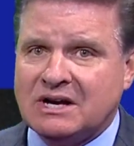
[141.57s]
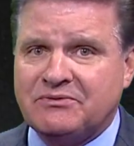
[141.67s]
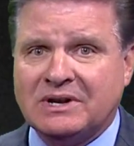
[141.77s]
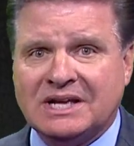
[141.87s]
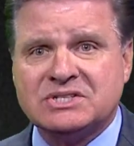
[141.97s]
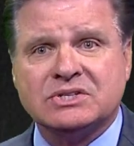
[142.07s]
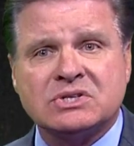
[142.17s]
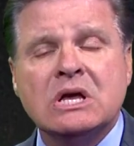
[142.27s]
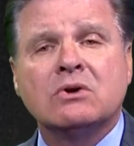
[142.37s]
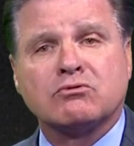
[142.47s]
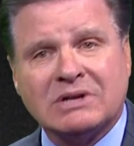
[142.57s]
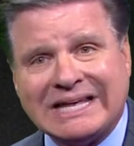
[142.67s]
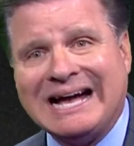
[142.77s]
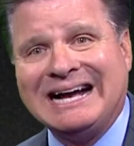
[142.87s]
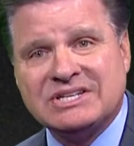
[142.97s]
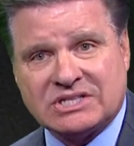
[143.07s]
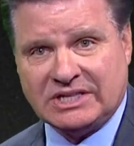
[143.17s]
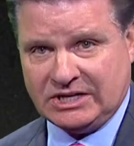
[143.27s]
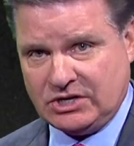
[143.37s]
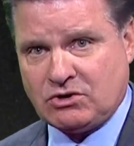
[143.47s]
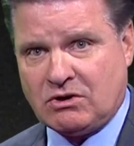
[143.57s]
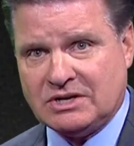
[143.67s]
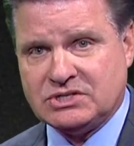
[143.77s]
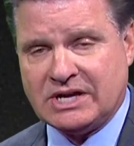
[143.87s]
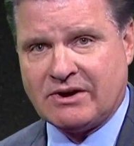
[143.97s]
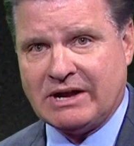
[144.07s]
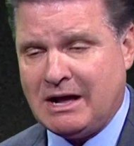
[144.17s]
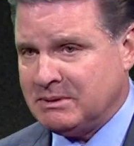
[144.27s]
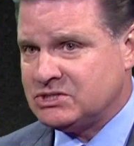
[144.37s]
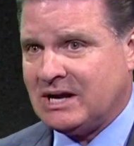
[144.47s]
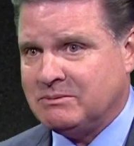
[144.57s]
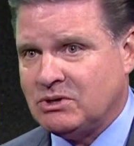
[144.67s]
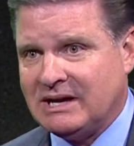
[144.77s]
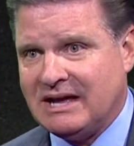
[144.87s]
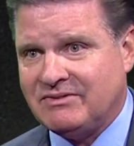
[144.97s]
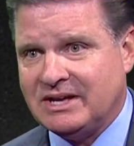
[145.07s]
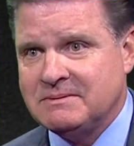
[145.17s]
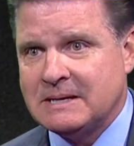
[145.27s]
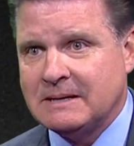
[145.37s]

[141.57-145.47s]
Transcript: stuff unless it's really isolated across the area. How much time do I have, Ed?